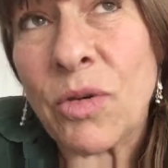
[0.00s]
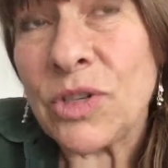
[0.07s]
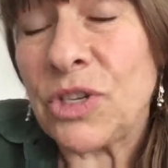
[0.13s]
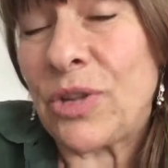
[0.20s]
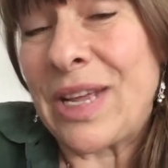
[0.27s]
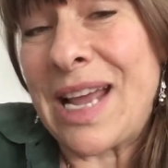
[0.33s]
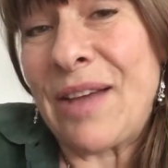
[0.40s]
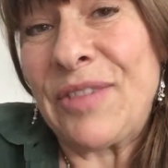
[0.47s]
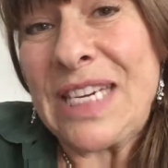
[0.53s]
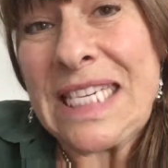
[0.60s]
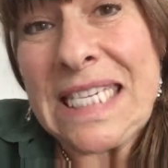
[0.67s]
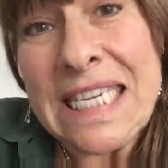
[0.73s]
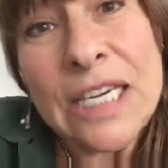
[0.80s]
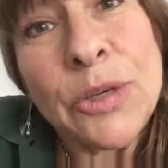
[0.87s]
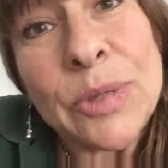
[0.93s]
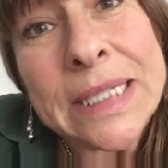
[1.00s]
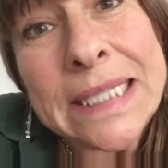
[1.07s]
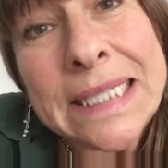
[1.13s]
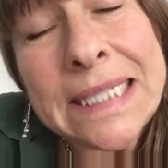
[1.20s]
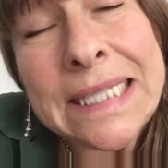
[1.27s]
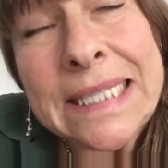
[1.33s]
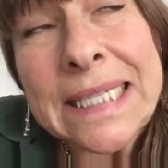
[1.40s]
Do they have any
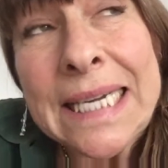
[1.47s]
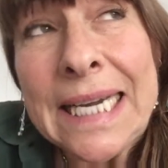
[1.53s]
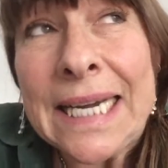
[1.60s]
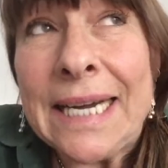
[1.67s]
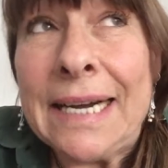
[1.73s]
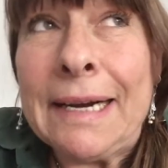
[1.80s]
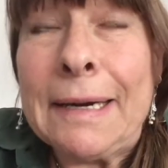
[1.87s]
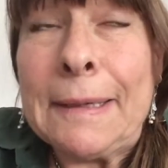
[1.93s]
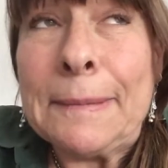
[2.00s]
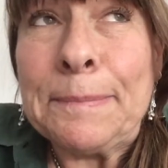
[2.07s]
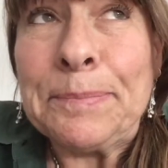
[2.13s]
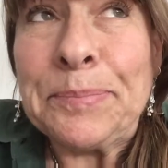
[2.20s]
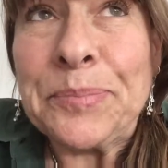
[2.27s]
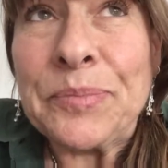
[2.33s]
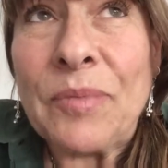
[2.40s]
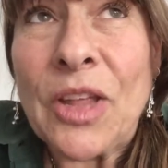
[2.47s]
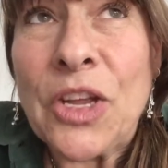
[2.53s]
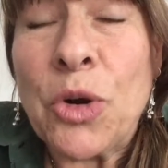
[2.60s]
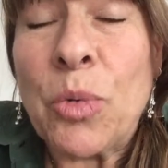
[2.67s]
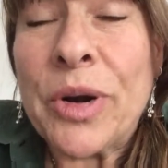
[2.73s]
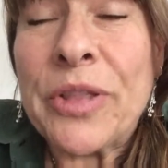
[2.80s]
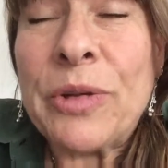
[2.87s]
secrets?
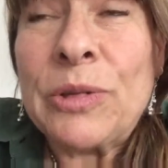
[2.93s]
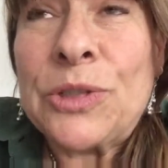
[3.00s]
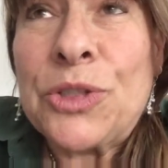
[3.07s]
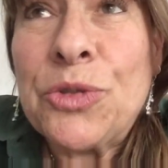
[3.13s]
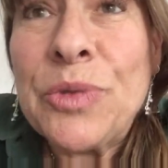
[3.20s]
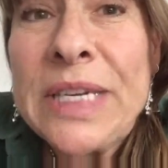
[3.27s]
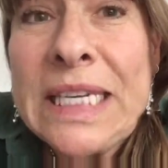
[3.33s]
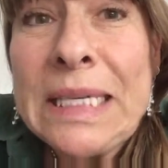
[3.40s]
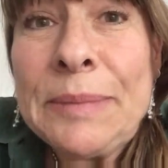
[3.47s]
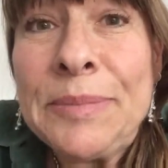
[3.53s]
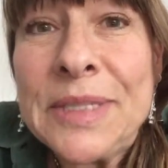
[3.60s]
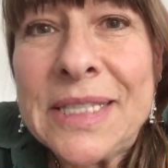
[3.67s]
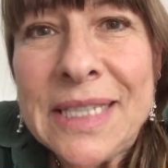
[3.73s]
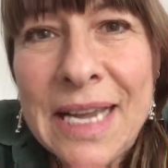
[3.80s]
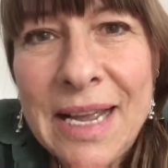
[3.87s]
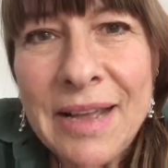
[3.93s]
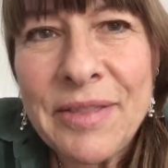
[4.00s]
What are their dreams?